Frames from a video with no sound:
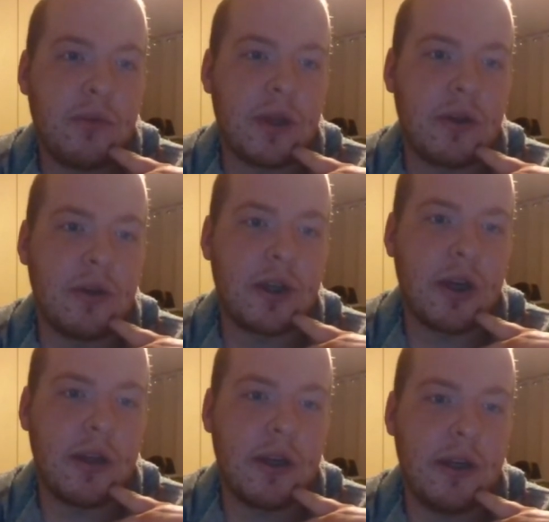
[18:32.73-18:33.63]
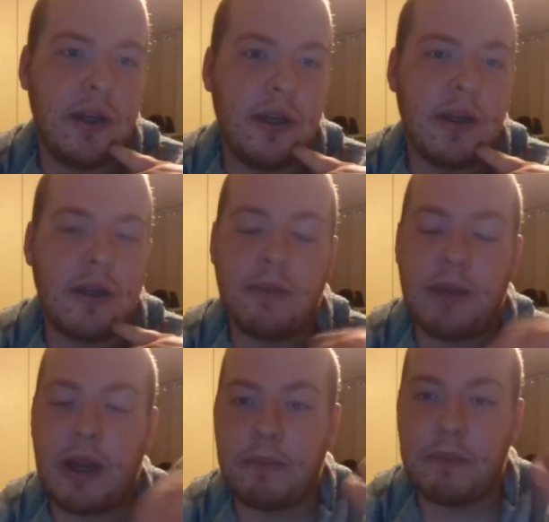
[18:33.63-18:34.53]
Winter saw that he needed to
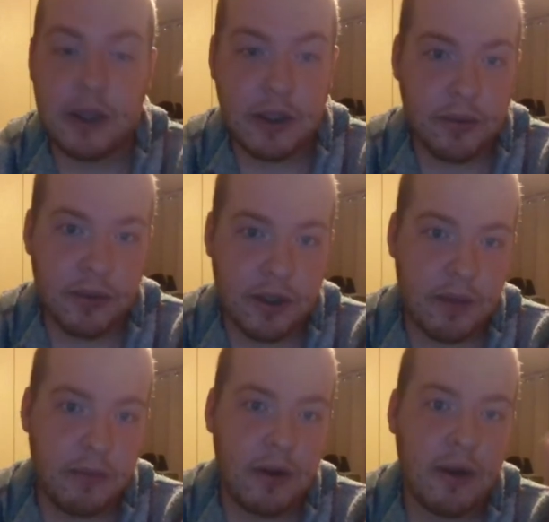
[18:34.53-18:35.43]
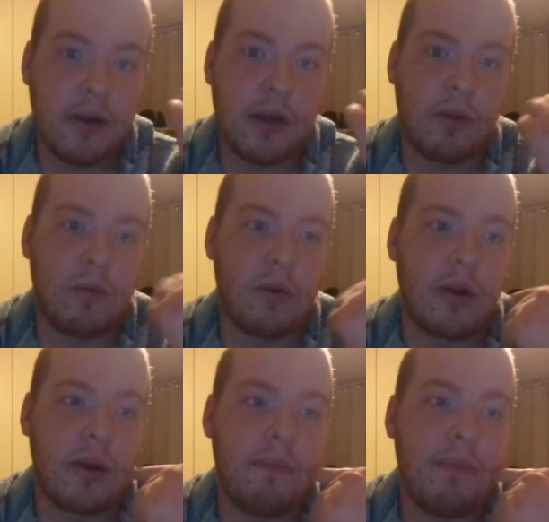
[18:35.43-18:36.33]
make peace with Summer, not
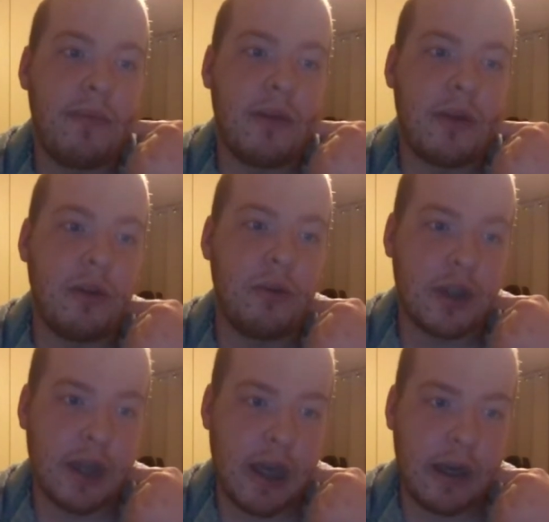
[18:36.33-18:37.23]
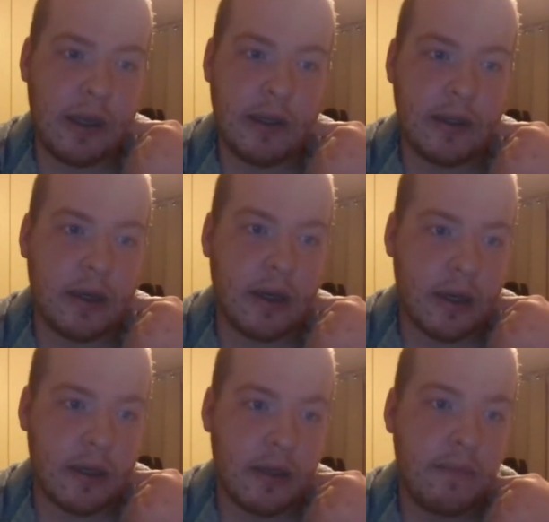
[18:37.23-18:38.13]
war. The two sat and
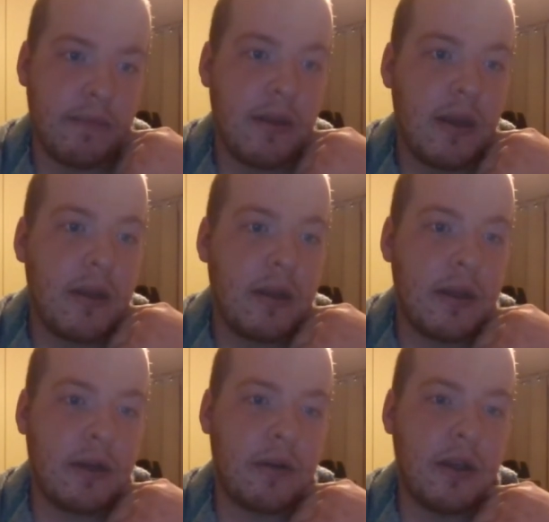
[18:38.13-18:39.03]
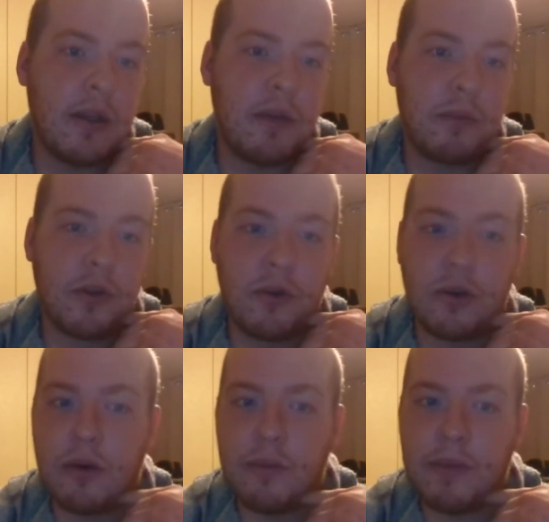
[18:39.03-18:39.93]
talked. They agree that Blue
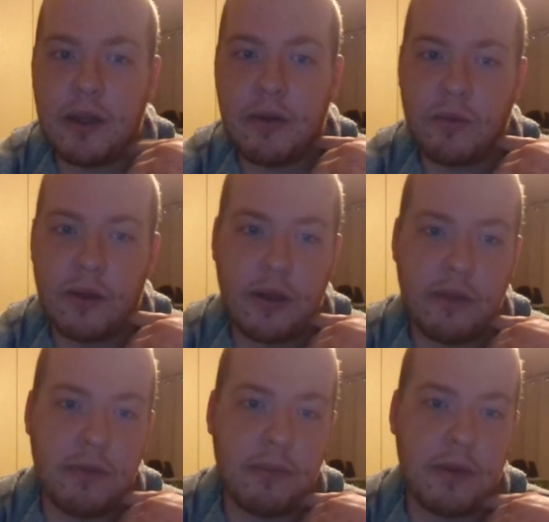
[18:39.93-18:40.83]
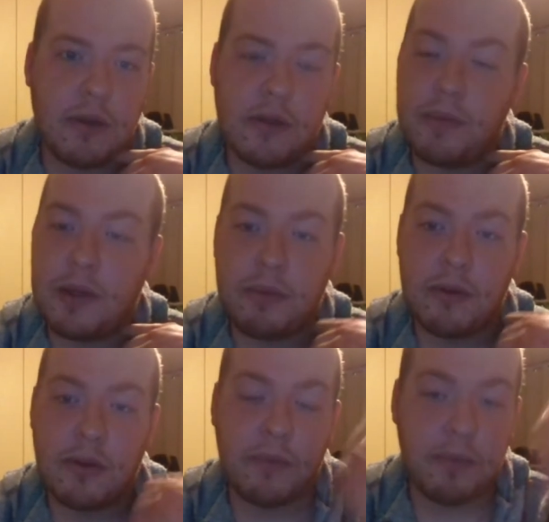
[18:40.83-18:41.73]
Corn Maiden would live among the
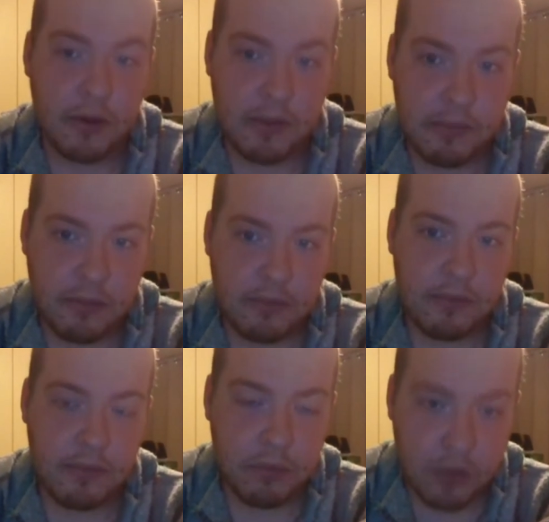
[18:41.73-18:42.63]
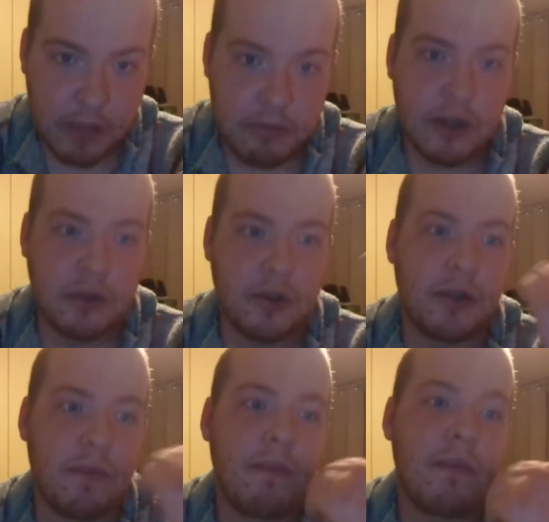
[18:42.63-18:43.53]
people of
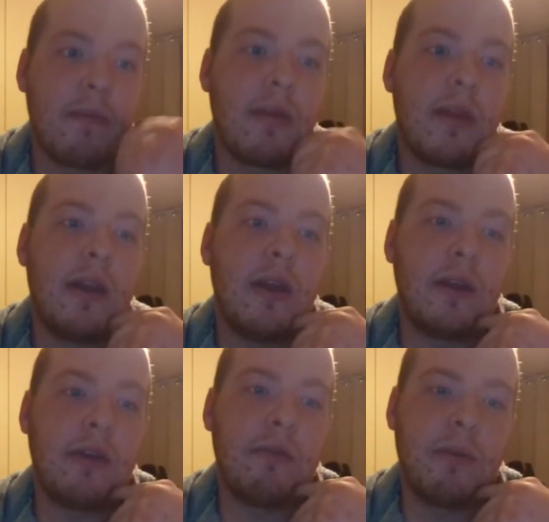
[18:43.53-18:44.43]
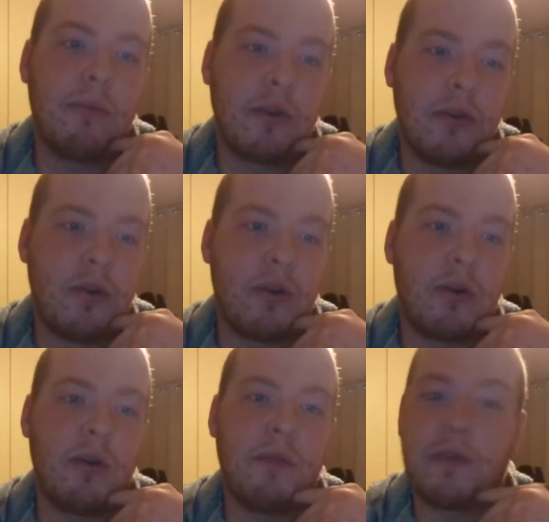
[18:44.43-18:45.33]
Pueblos and give them blue
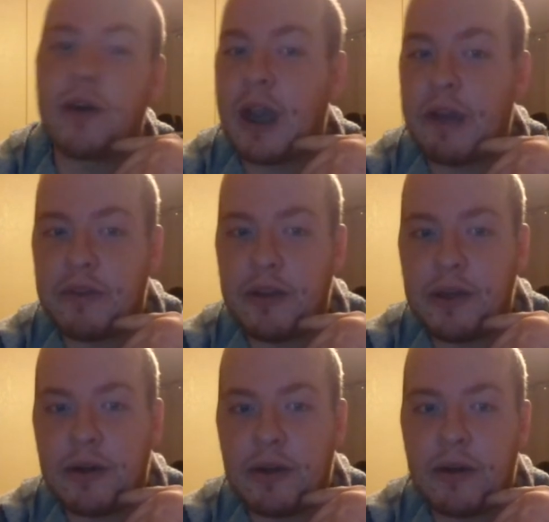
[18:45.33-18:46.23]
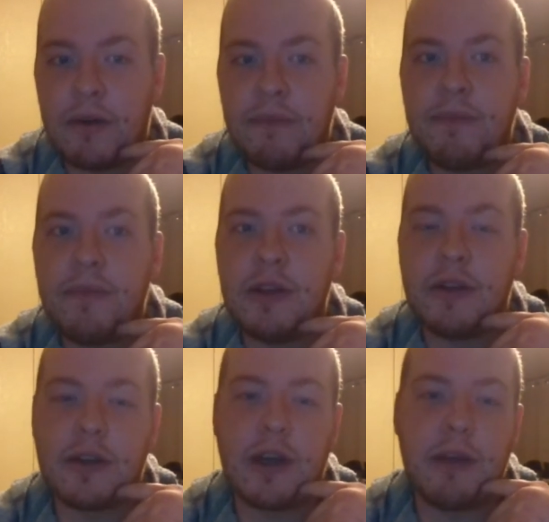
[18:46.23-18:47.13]
corn for half the year. In
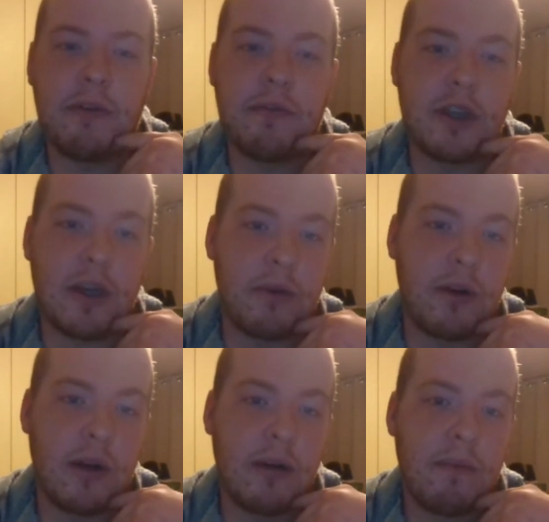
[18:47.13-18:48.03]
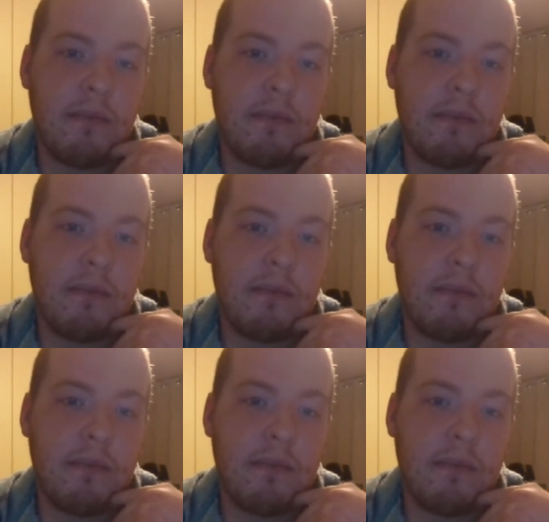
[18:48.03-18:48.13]
the time of summer,